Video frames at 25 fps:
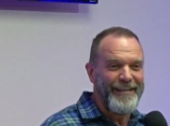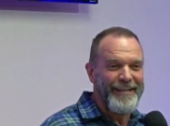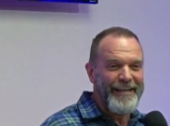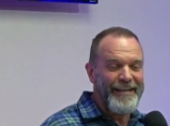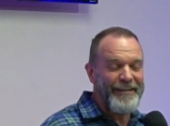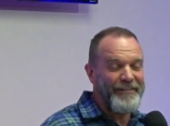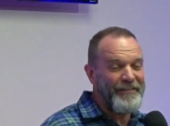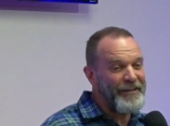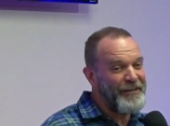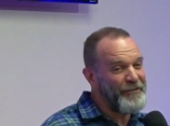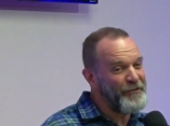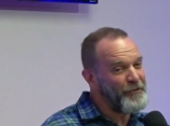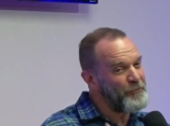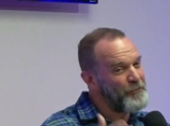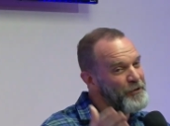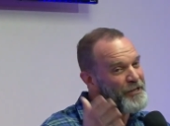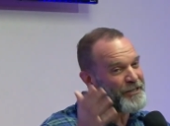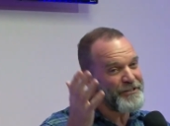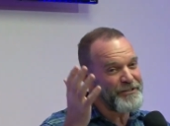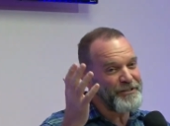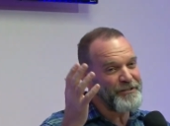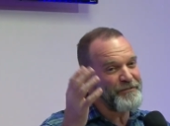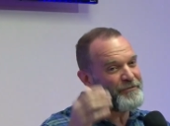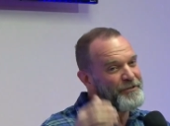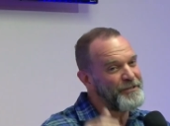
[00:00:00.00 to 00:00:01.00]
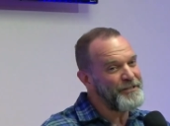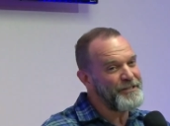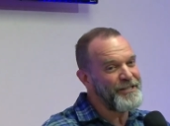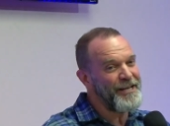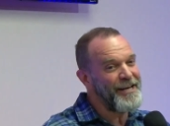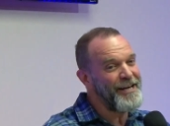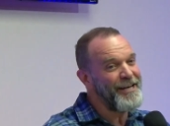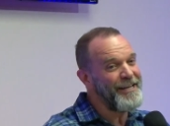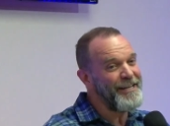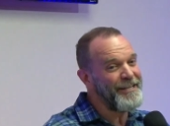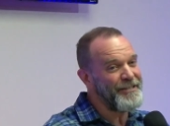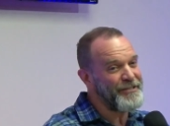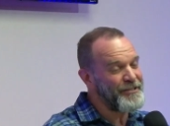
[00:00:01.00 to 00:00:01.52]
And then the rest of the
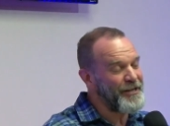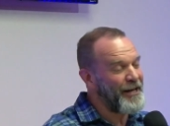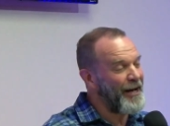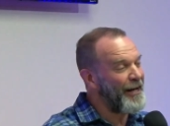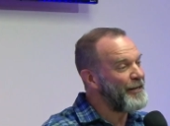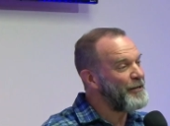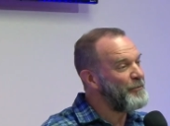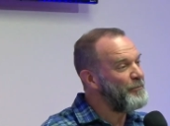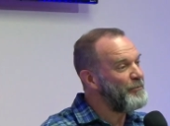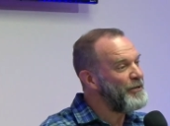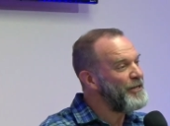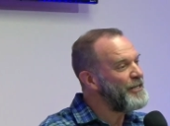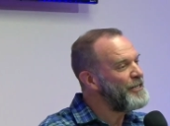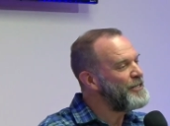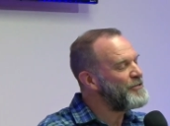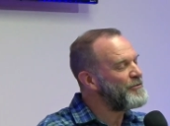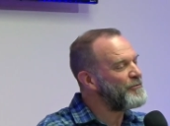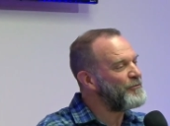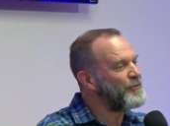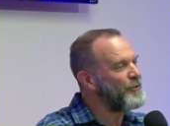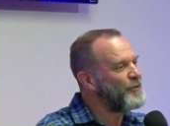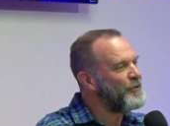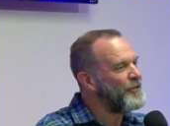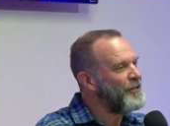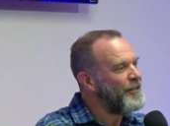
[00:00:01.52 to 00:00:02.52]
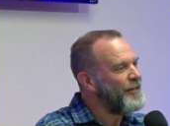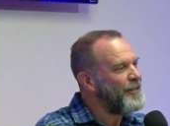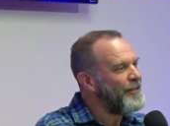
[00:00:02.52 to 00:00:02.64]
day, it's kind of peaceful.